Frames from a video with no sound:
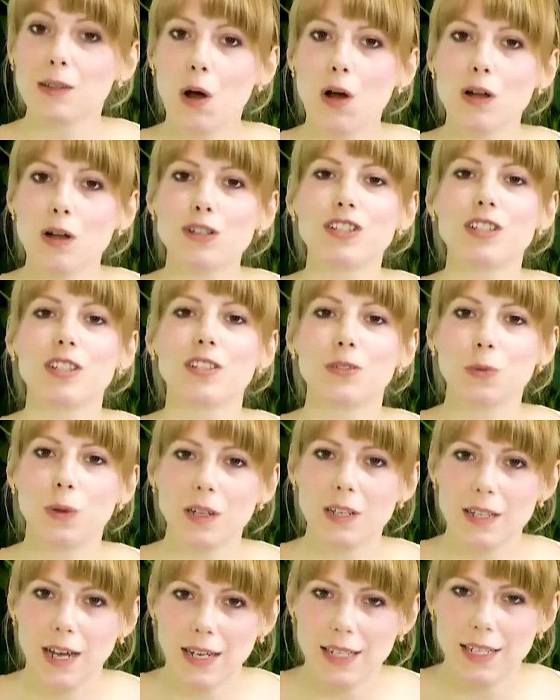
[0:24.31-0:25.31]
launched in
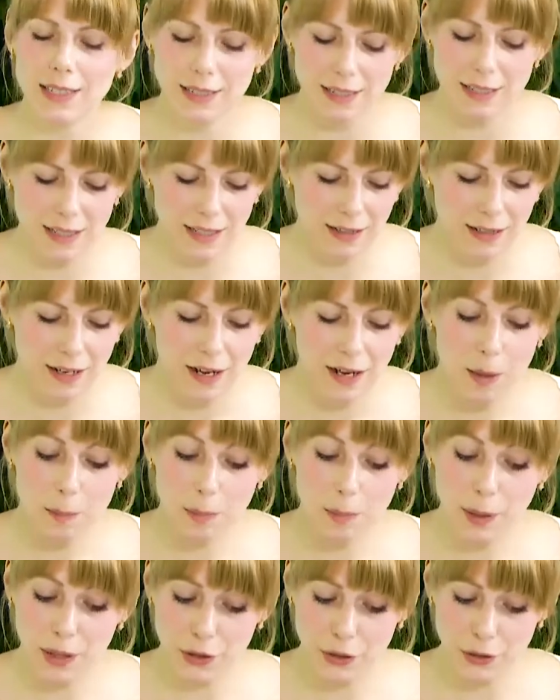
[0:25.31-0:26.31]
2019
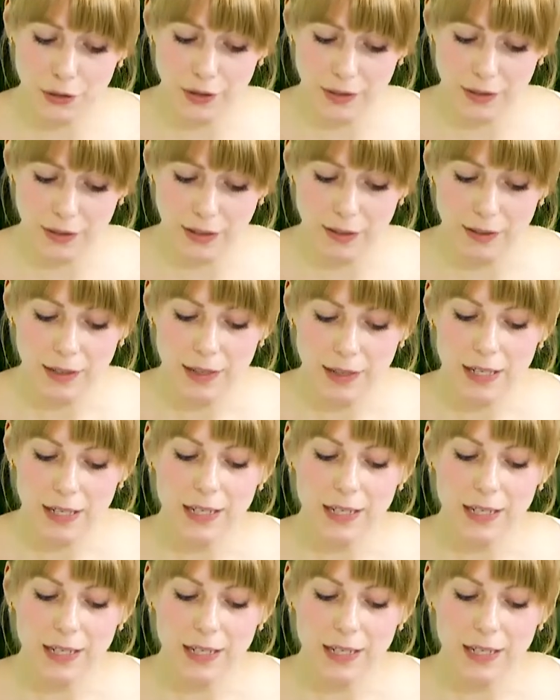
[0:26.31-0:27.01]
by Guernica.